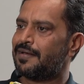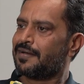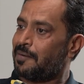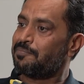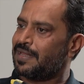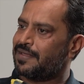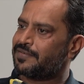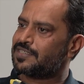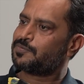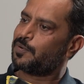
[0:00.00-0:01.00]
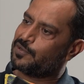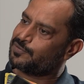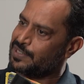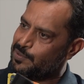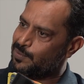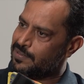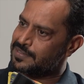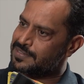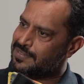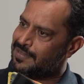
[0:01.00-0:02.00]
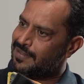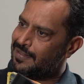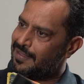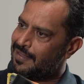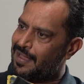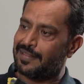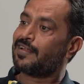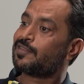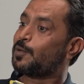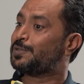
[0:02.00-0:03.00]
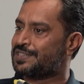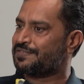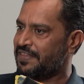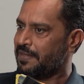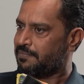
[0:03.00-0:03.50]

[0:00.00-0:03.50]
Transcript: company which is producing noodles, and there are thousands of them.